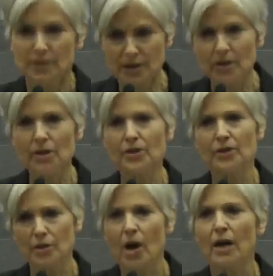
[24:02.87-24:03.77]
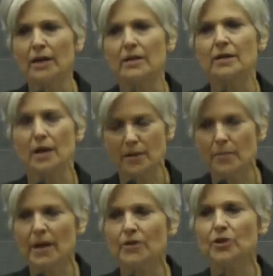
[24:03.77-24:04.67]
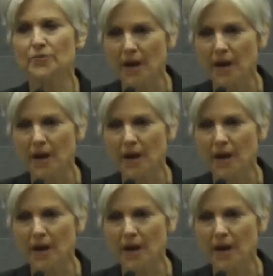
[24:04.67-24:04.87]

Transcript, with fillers: still the Saudis are the major